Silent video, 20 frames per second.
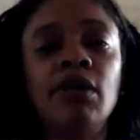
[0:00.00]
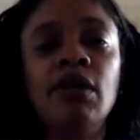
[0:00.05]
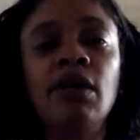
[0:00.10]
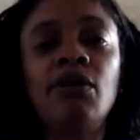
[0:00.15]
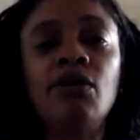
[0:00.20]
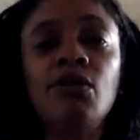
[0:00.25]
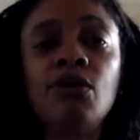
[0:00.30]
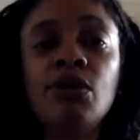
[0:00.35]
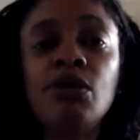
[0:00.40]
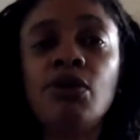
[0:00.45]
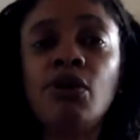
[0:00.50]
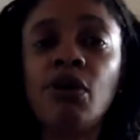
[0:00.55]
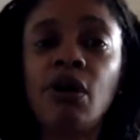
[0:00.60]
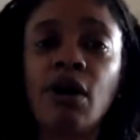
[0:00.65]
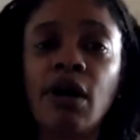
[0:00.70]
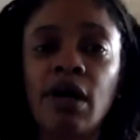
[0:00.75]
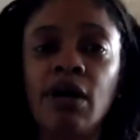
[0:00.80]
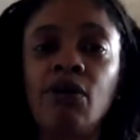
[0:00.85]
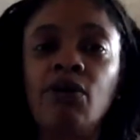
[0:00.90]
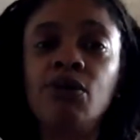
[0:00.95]
and who you
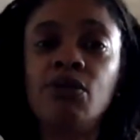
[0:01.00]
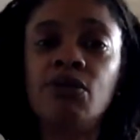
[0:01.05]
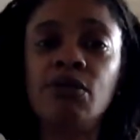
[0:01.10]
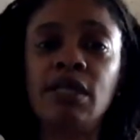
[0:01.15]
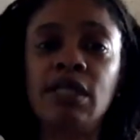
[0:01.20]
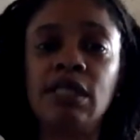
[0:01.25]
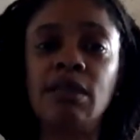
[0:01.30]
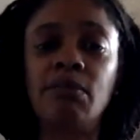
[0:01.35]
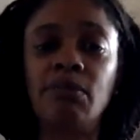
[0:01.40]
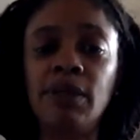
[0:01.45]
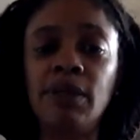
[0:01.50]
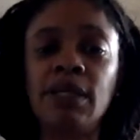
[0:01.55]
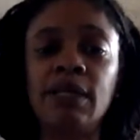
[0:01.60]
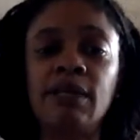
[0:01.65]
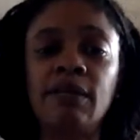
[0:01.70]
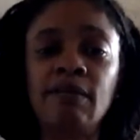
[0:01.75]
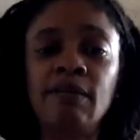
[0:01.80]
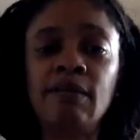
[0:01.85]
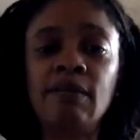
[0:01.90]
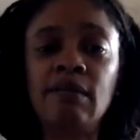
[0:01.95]
are and who you need to be.
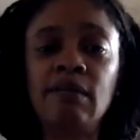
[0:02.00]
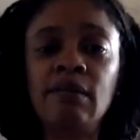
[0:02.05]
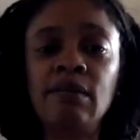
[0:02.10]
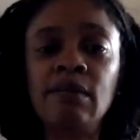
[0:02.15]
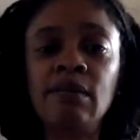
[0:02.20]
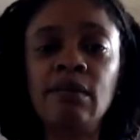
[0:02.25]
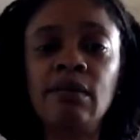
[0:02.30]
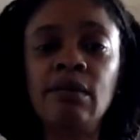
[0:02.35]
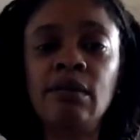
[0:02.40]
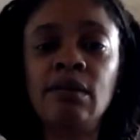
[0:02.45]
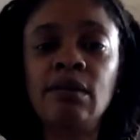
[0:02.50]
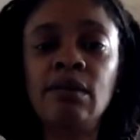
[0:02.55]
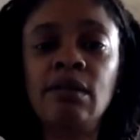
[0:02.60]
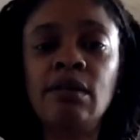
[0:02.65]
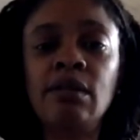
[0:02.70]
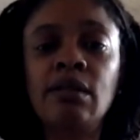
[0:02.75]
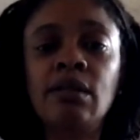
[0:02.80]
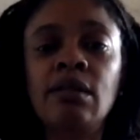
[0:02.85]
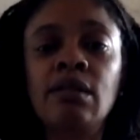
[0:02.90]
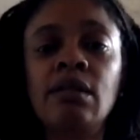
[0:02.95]

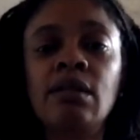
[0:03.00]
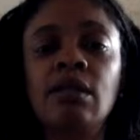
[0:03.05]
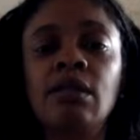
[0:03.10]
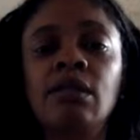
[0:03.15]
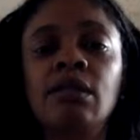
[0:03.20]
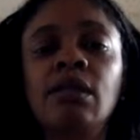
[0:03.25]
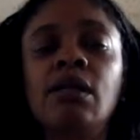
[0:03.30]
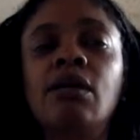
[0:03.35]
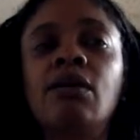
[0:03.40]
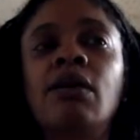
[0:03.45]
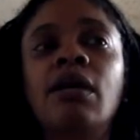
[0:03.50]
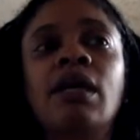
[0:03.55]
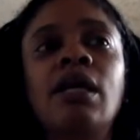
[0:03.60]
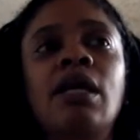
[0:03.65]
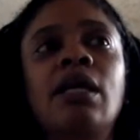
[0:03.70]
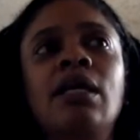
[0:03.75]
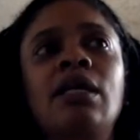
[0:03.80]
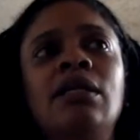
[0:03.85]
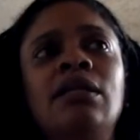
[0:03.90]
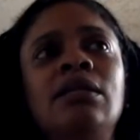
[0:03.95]

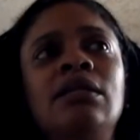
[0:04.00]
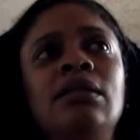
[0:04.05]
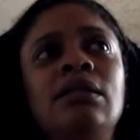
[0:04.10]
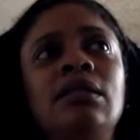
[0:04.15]
And